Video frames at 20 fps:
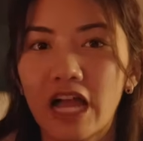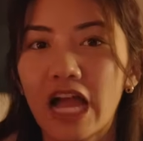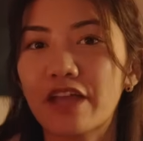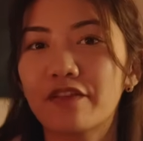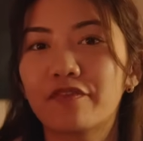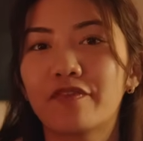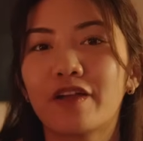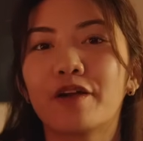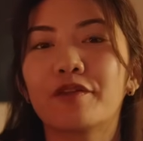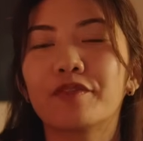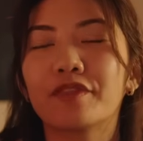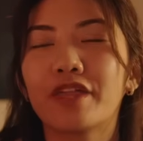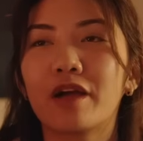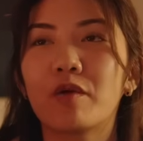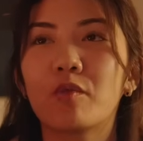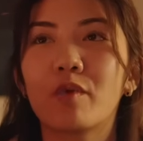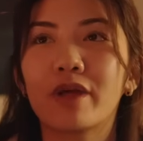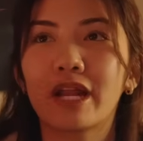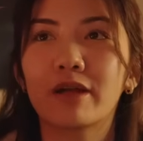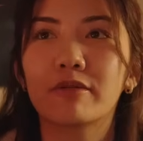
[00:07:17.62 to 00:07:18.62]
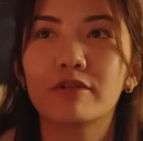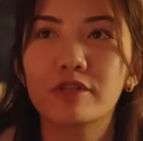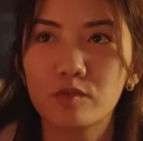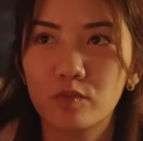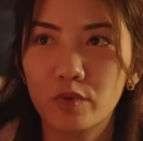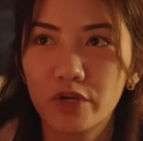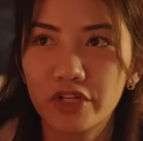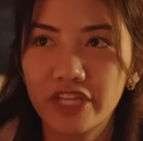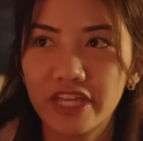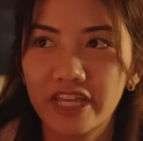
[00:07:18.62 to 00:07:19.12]
I found that when I was
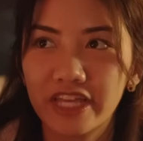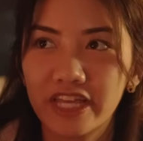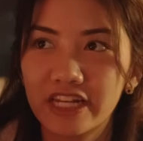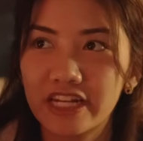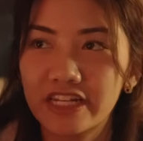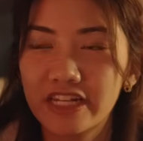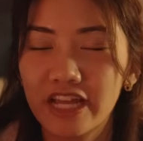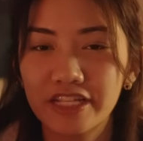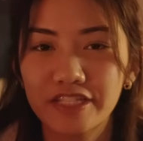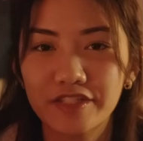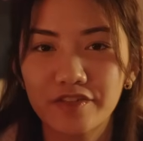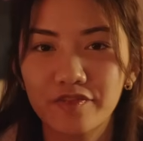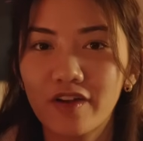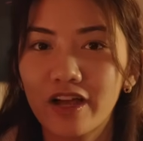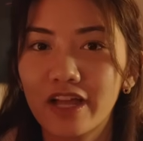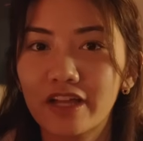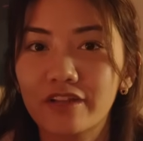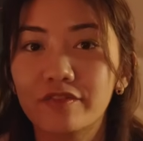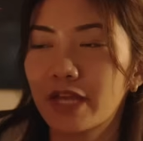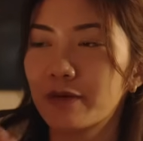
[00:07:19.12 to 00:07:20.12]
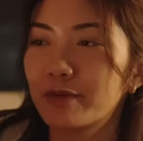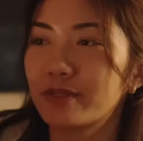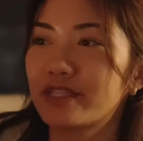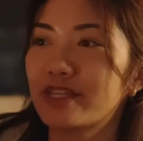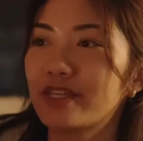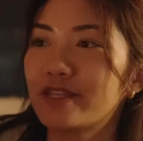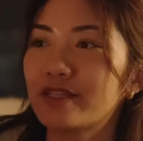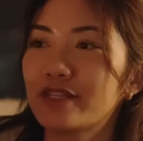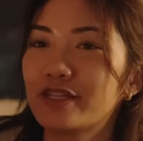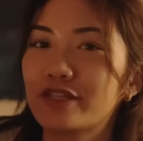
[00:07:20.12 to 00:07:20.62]
working in a 9 to 5, it was
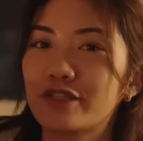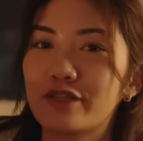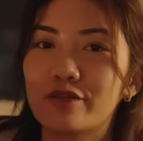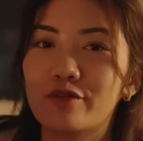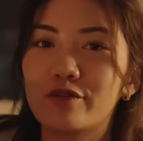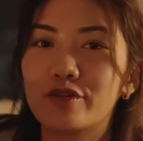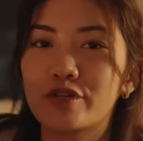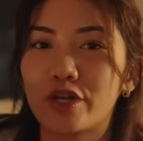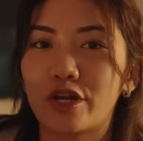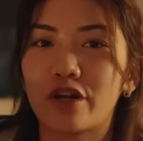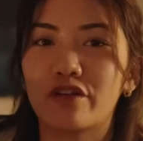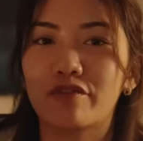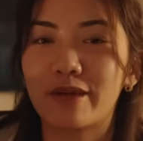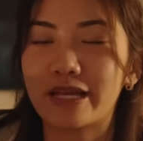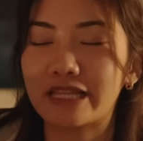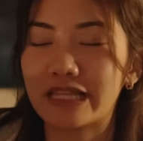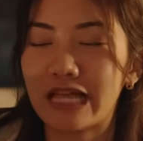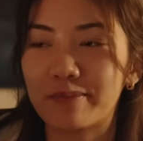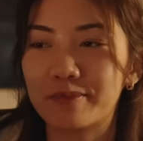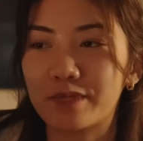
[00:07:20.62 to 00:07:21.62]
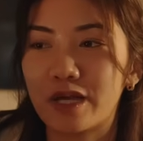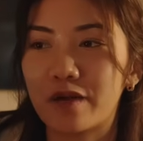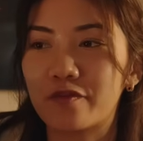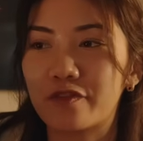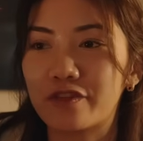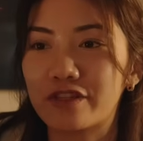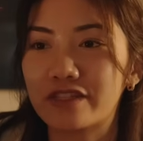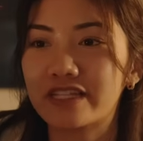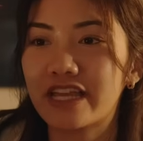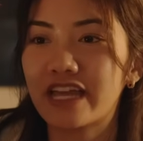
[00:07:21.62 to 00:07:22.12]
easy to shut off my laptop
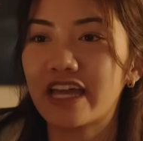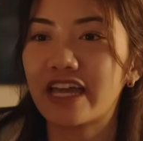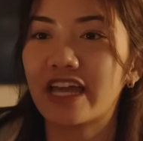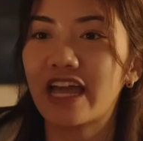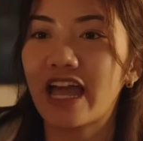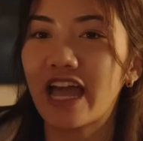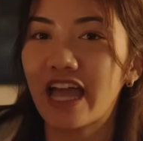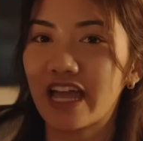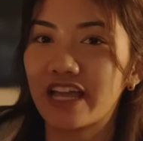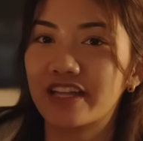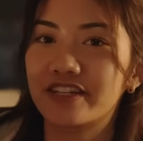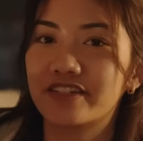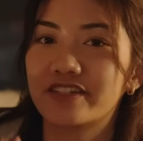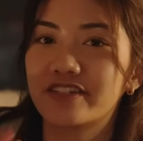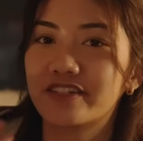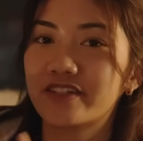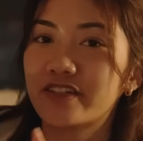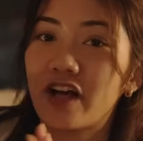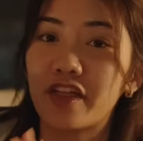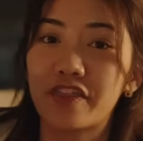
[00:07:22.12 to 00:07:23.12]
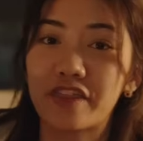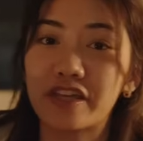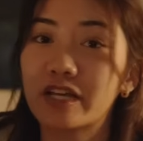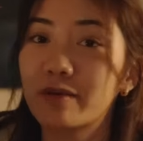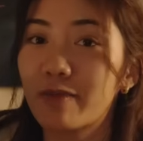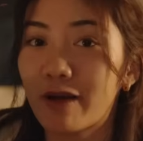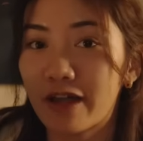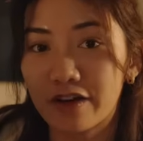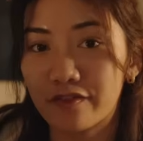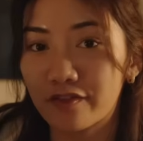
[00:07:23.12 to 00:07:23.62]
for the day and not think
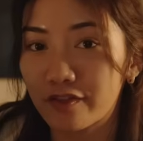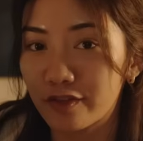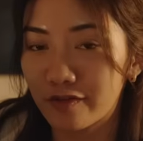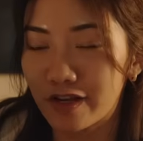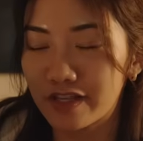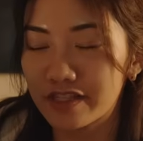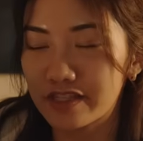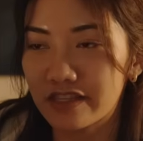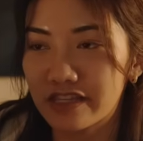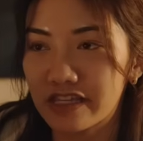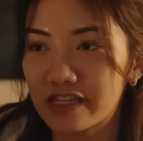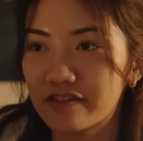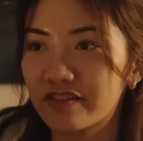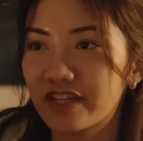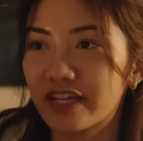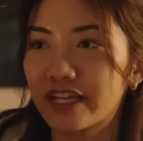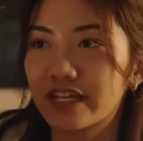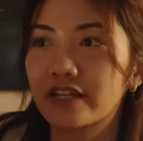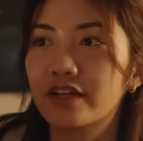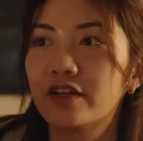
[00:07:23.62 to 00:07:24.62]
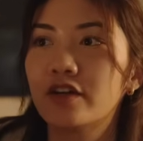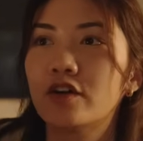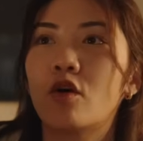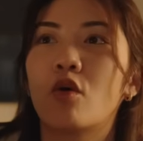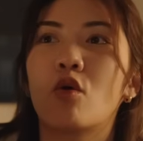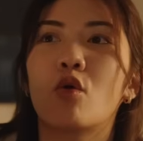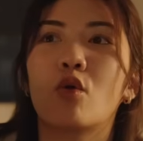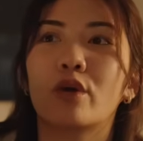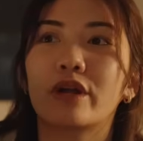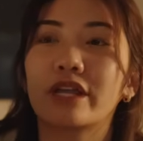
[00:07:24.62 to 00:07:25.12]
about it for the rest of the evening.
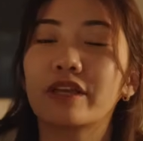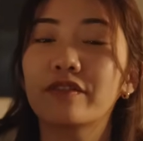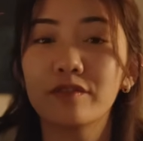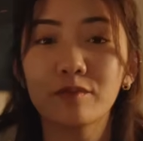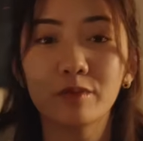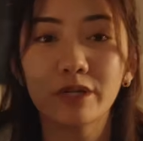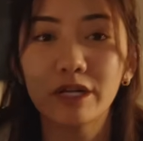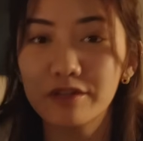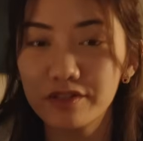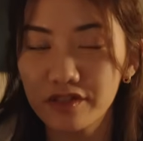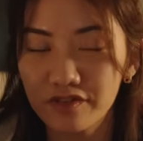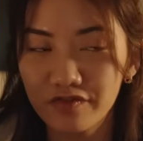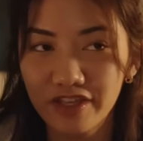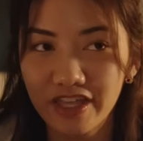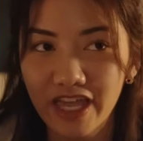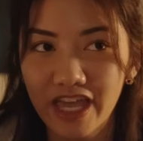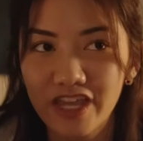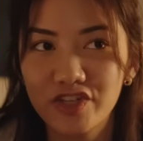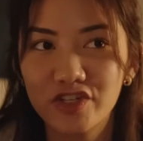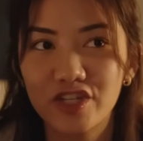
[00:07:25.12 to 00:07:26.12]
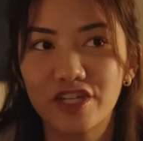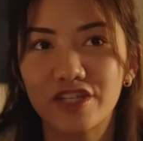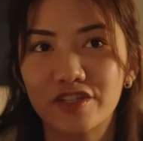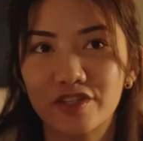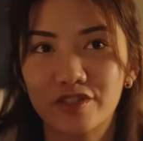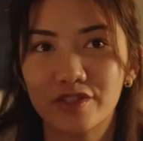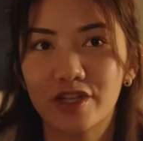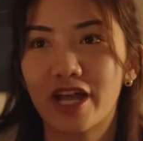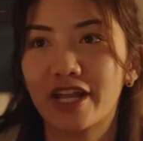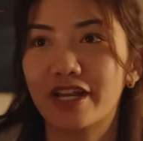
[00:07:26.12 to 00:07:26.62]
Or even when I was on vacation,
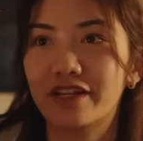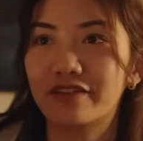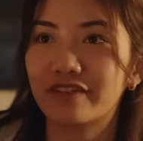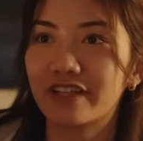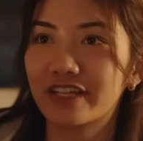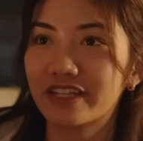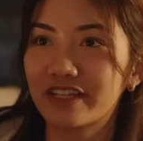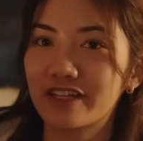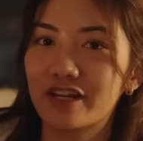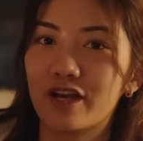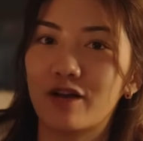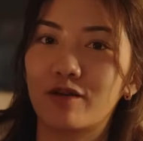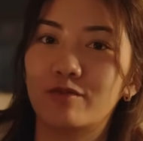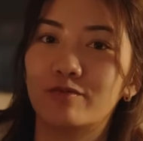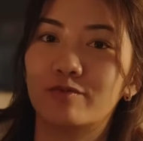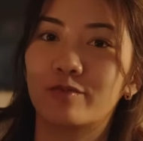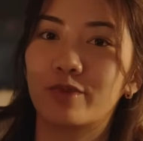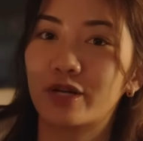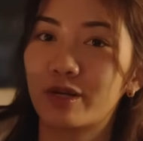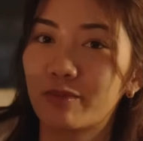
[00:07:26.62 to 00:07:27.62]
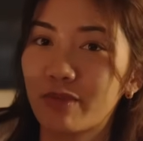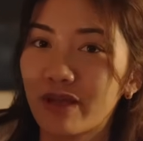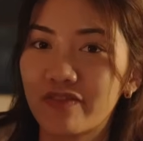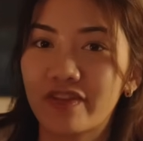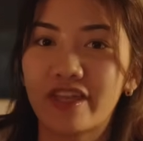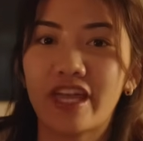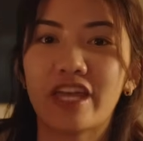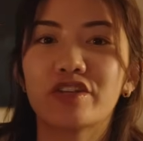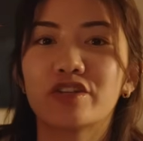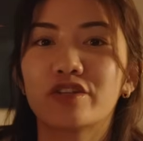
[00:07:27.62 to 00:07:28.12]
just kind of like, put on my
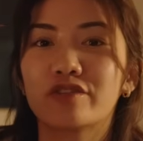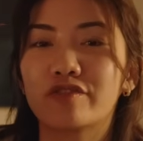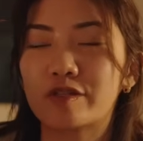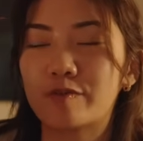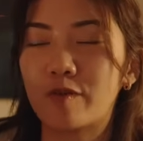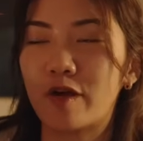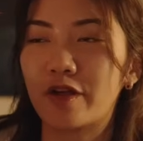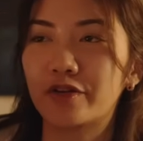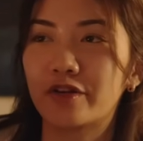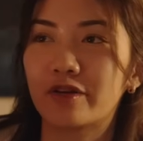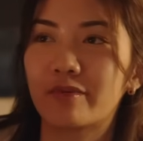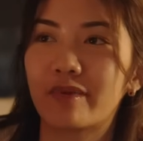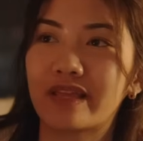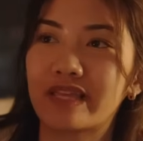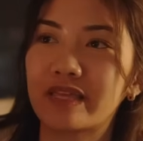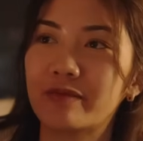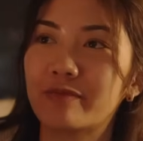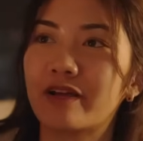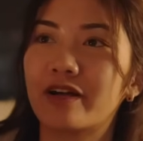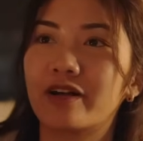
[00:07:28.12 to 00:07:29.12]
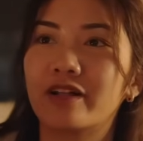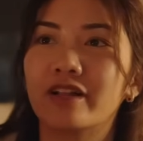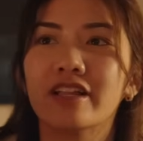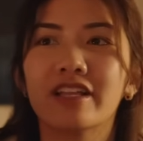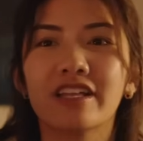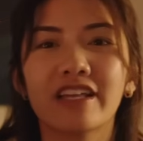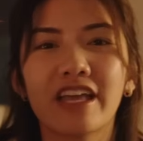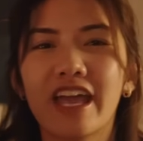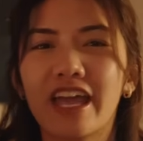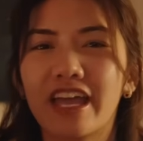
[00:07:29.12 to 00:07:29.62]
vacation responder in my email
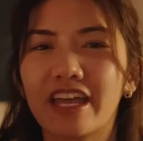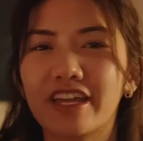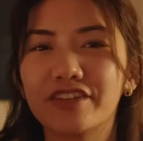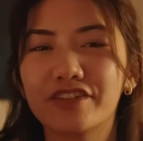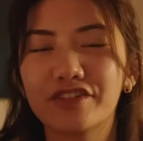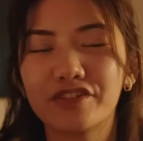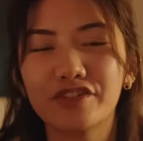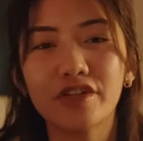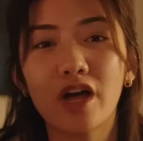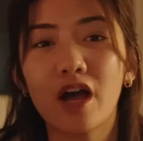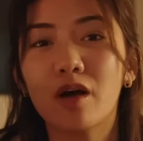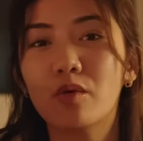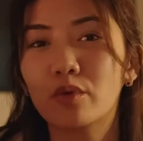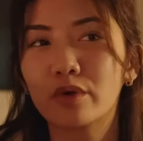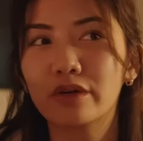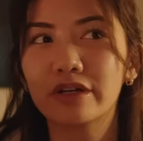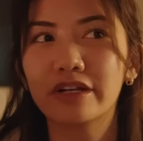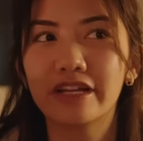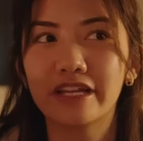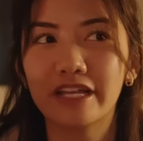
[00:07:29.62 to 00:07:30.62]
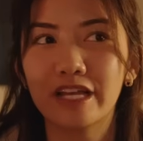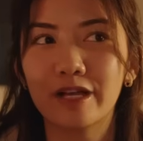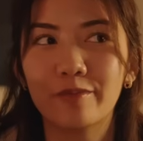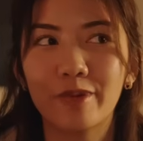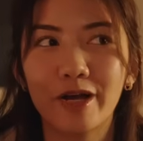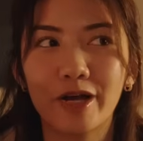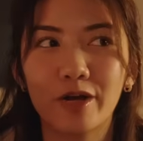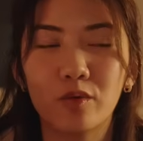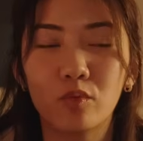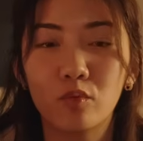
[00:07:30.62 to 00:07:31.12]
and not worry
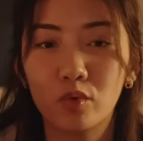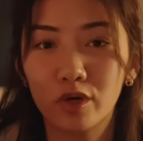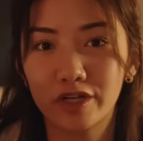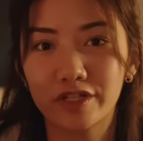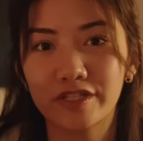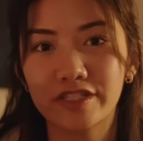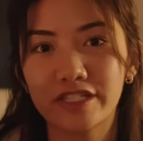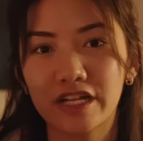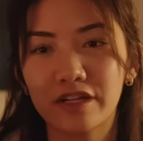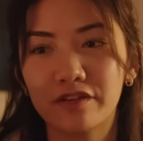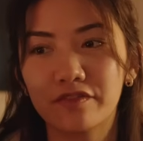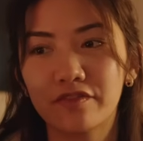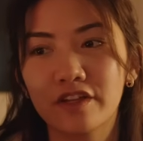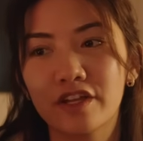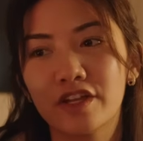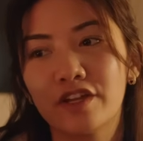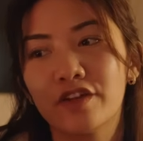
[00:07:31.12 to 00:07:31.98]
about work stuff.